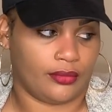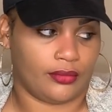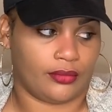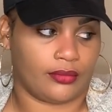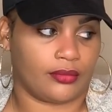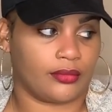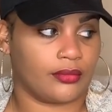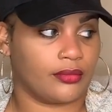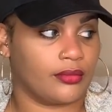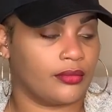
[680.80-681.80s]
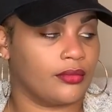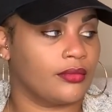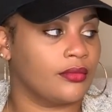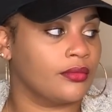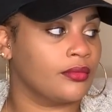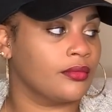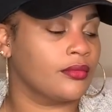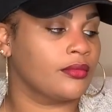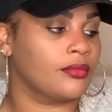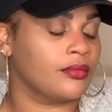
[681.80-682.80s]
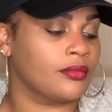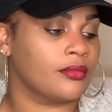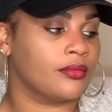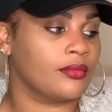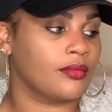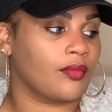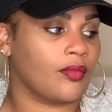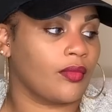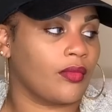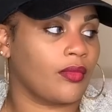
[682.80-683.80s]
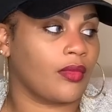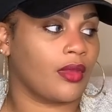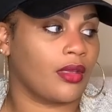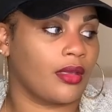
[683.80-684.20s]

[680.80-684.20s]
The person shown says nothing.